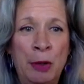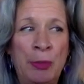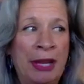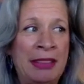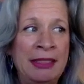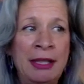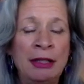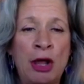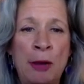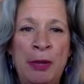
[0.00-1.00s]
But I think a
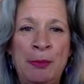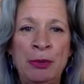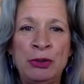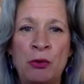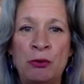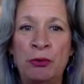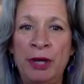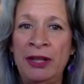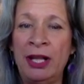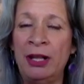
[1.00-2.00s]
lot of people don't
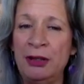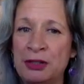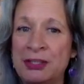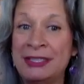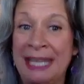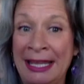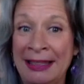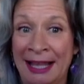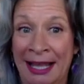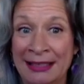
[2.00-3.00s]
really understand
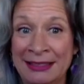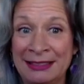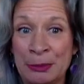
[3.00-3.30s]
that.